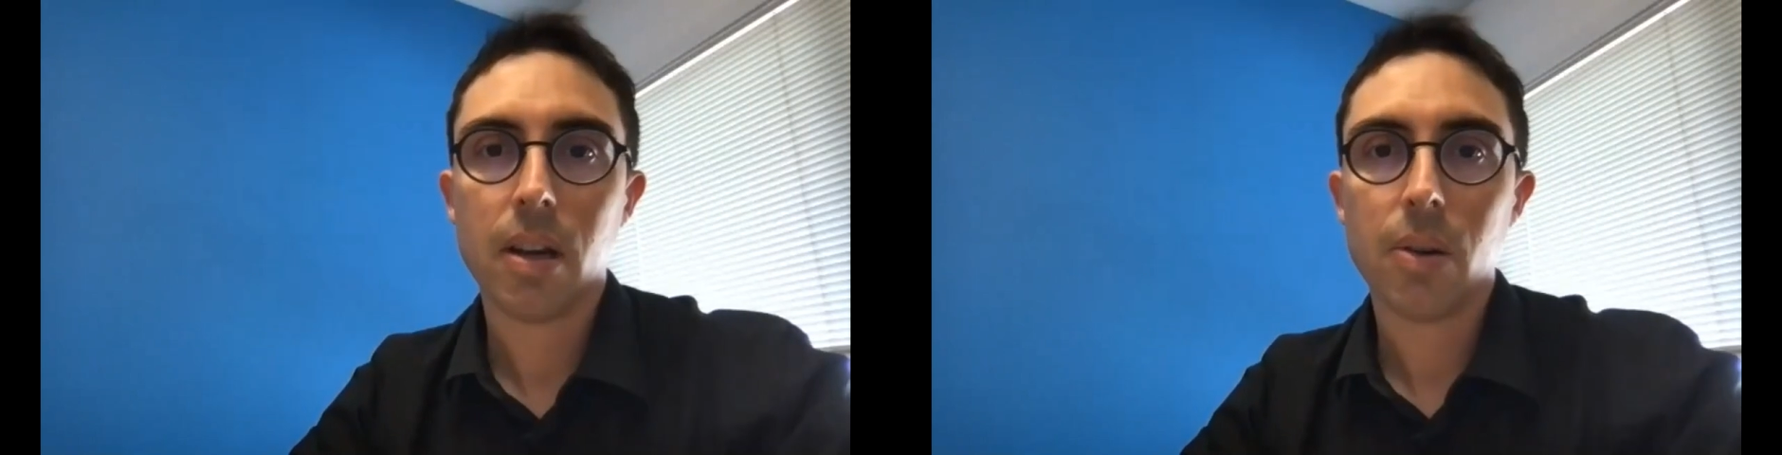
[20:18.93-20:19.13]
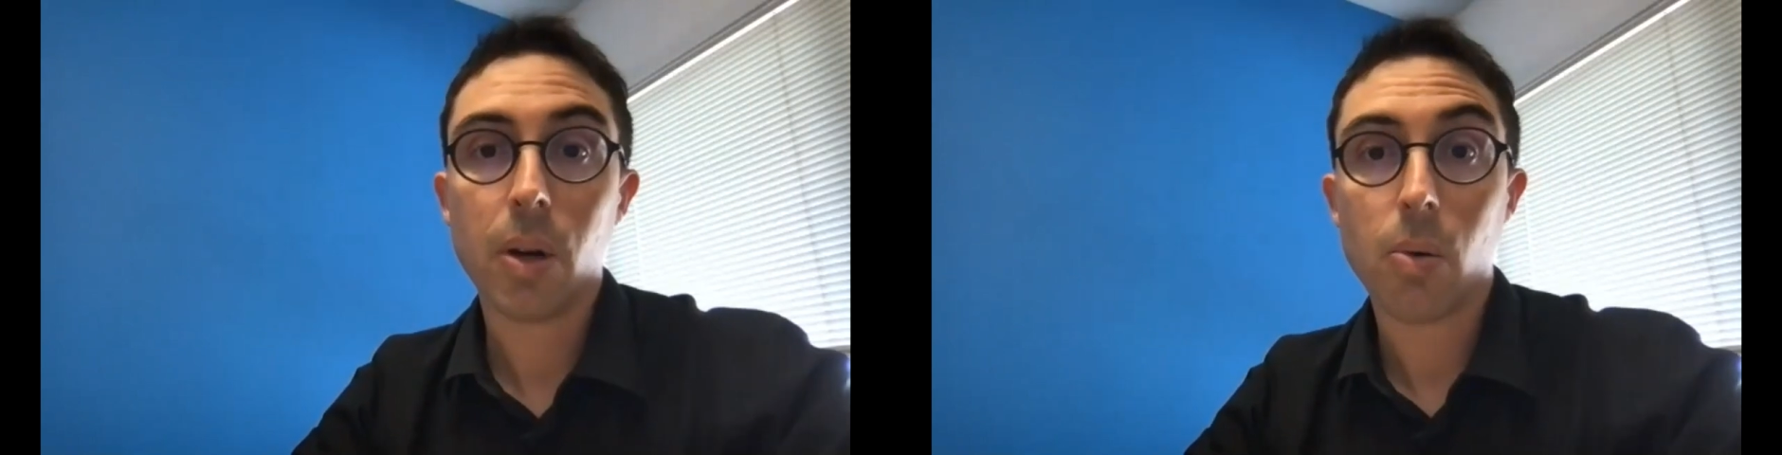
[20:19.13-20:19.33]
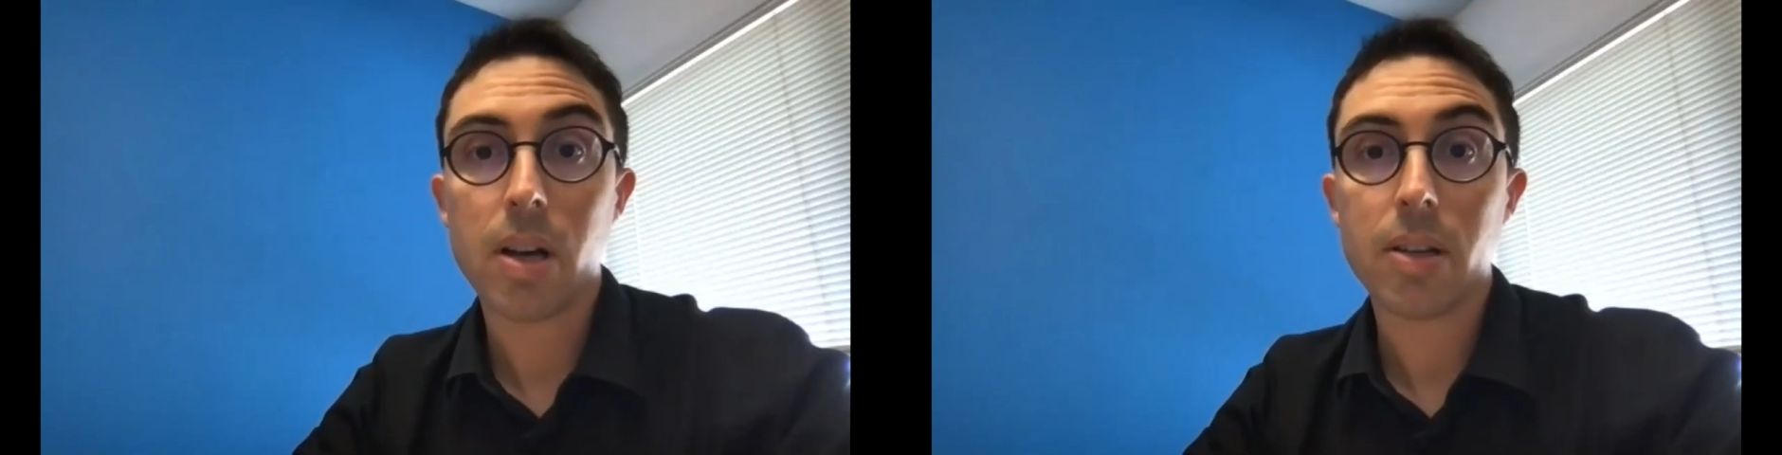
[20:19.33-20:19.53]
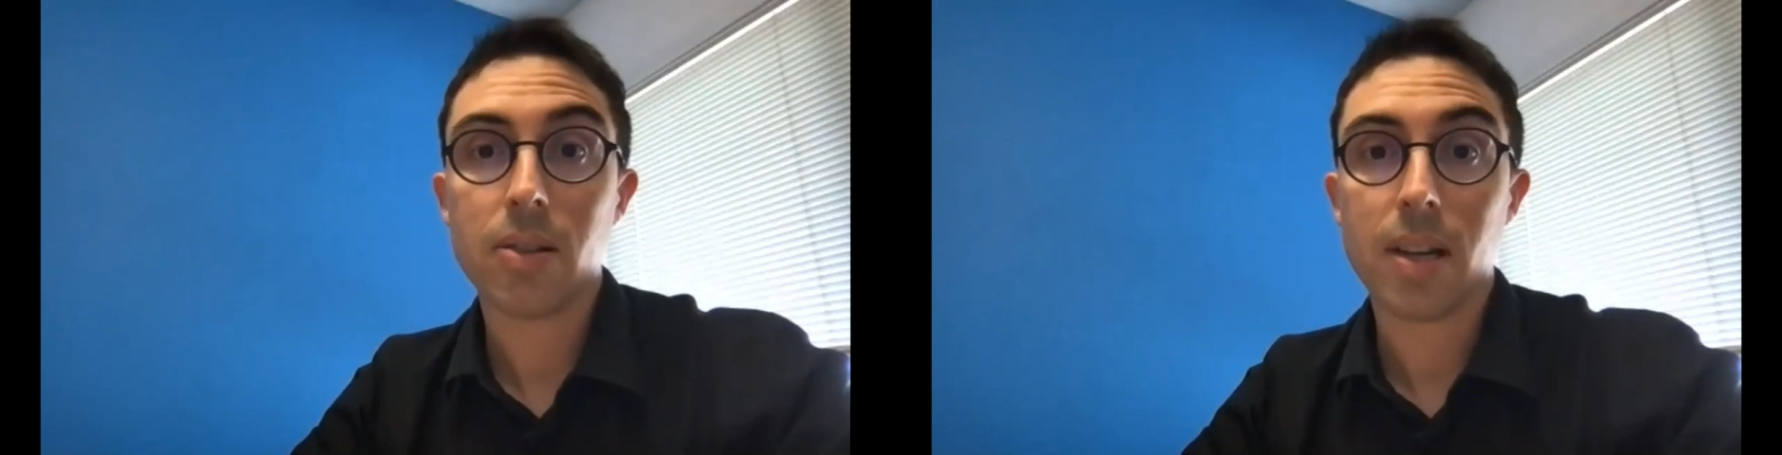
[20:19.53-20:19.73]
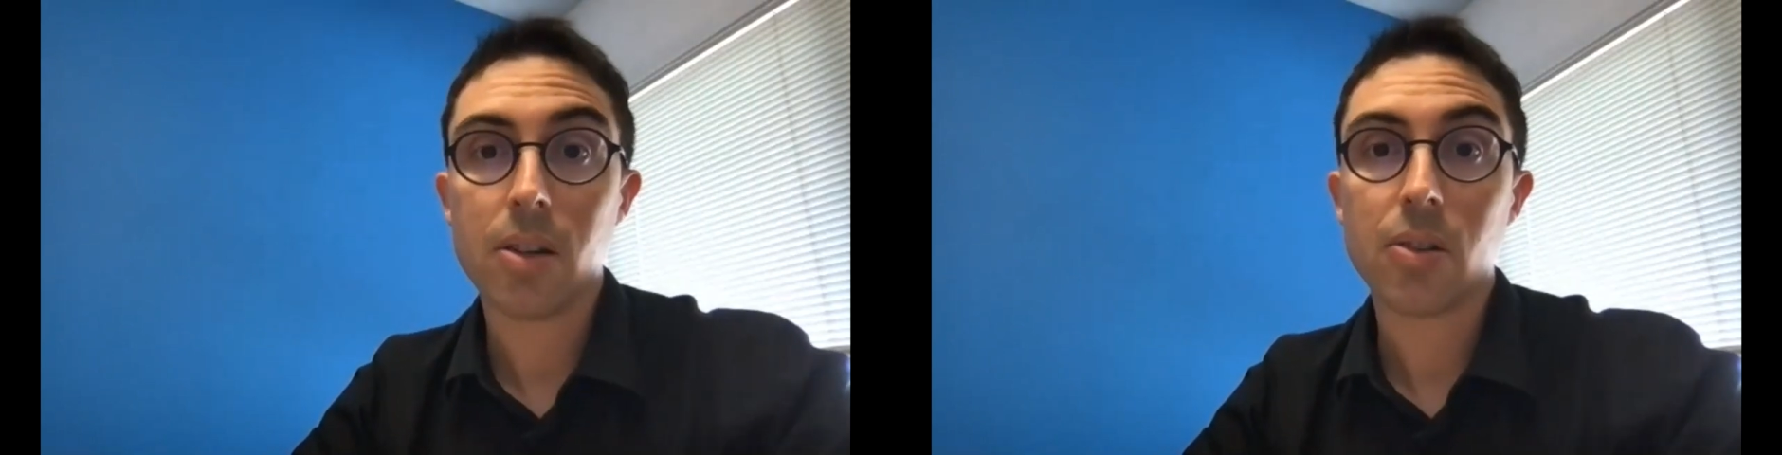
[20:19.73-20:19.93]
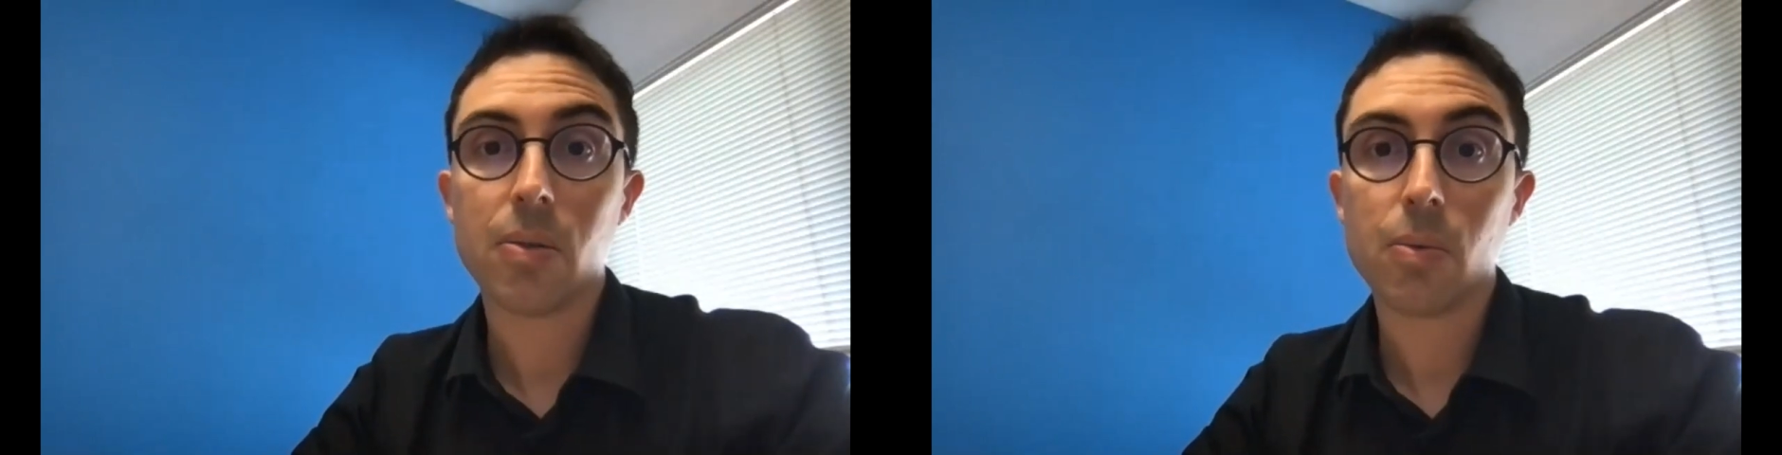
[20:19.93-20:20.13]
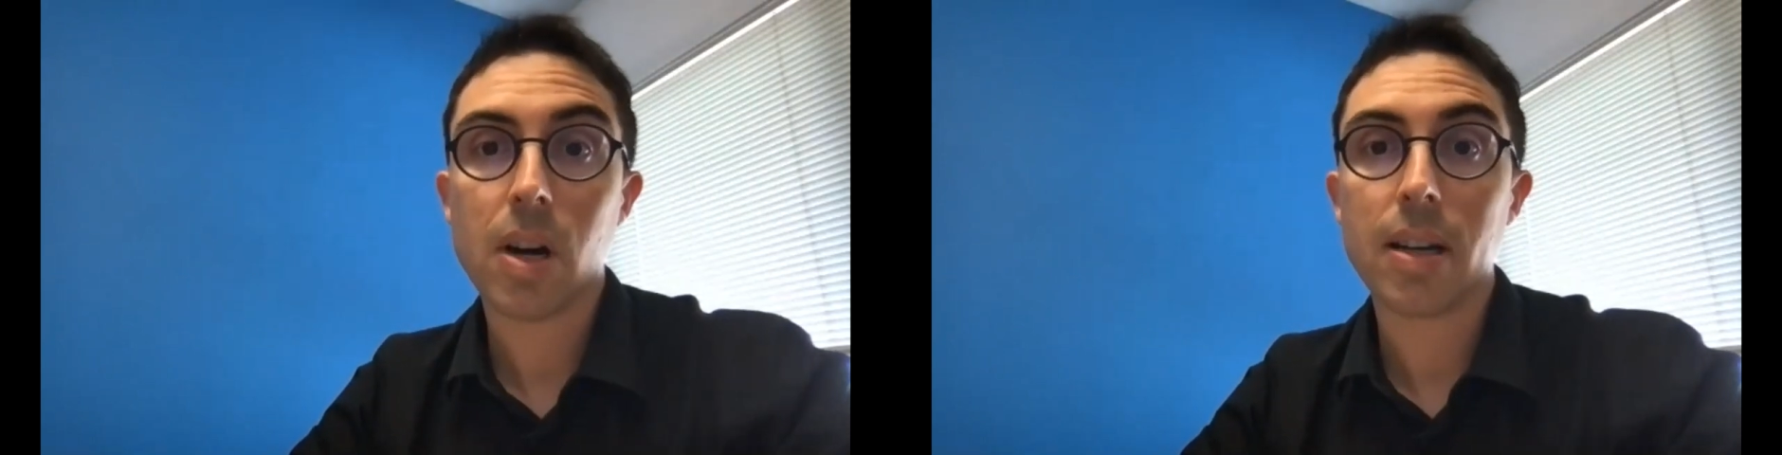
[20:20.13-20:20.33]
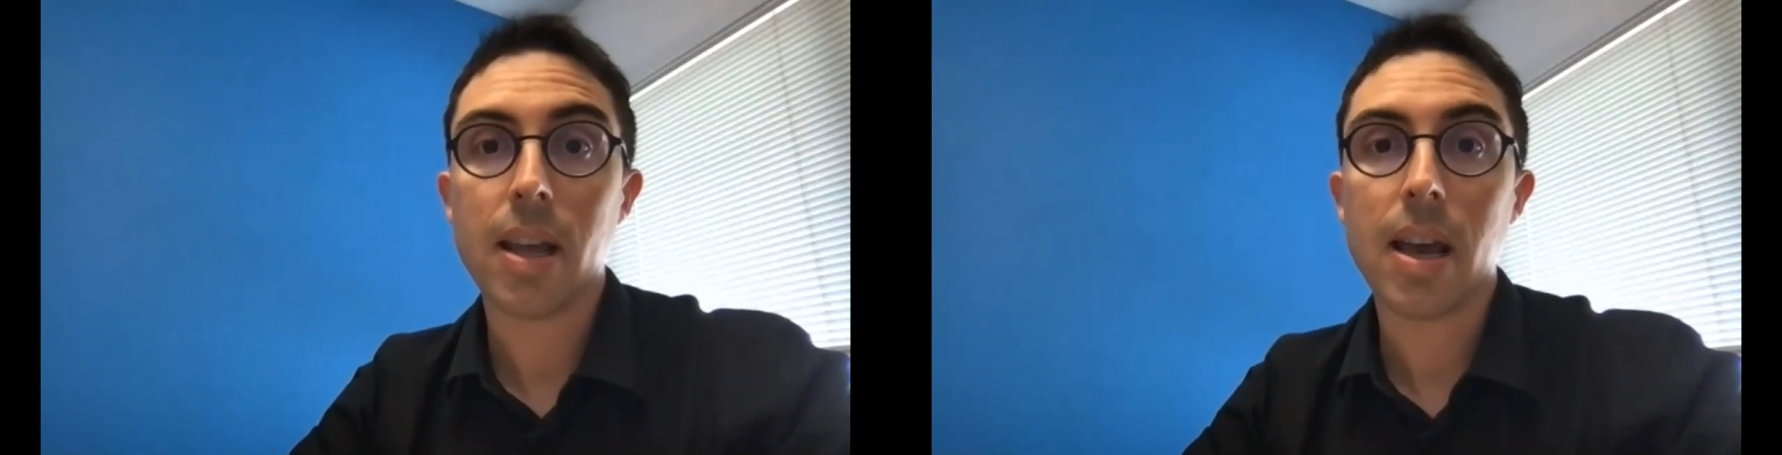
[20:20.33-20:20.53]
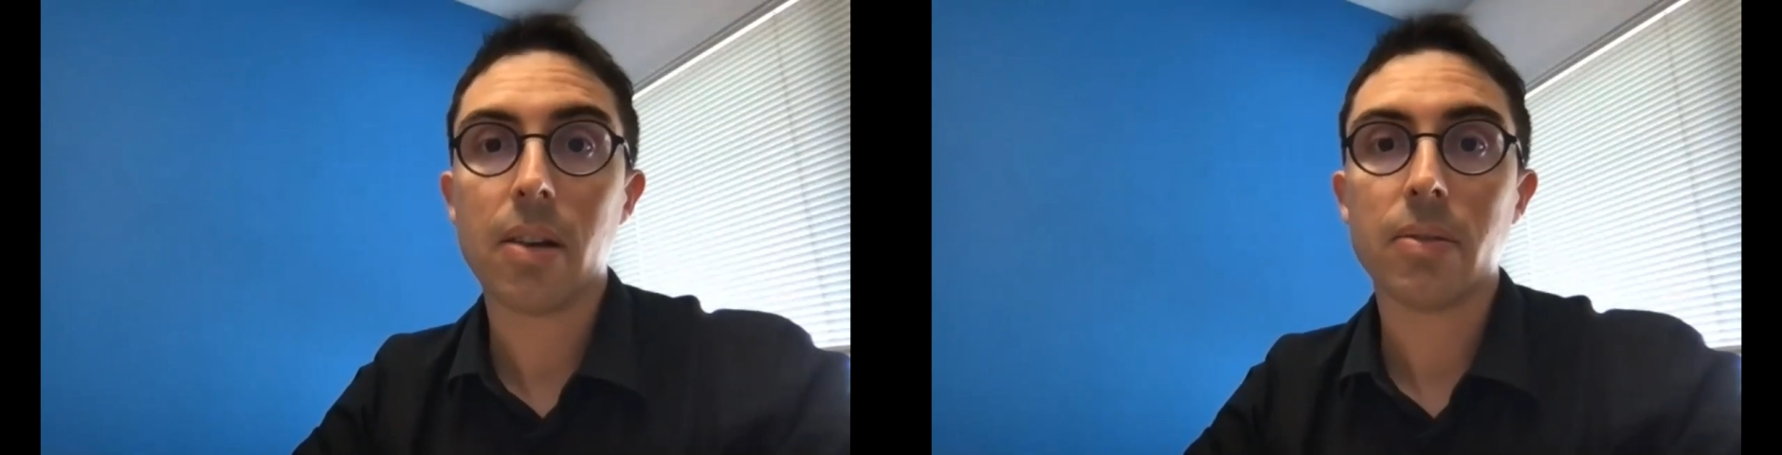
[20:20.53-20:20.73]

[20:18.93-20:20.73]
requires attention right now.